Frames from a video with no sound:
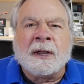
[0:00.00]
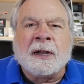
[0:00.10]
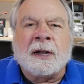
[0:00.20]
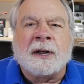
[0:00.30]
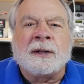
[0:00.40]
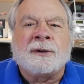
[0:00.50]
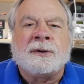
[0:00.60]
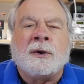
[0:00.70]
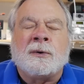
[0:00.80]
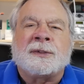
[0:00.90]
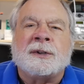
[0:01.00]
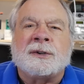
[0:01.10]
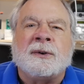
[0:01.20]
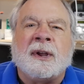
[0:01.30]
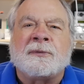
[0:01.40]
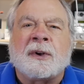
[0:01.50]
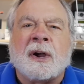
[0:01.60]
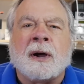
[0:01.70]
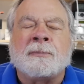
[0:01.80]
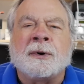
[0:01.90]
Uh, note that you have
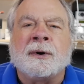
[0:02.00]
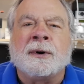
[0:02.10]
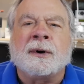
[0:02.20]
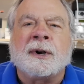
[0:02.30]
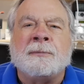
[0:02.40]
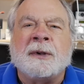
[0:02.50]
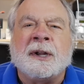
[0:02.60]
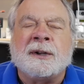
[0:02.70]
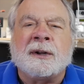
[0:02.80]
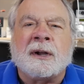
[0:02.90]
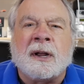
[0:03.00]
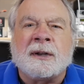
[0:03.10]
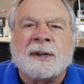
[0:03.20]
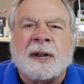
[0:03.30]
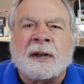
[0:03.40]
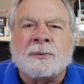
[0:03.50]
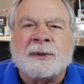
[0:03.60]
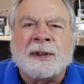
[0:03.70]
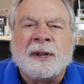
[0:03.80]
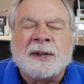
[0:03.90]
copper coming into contact with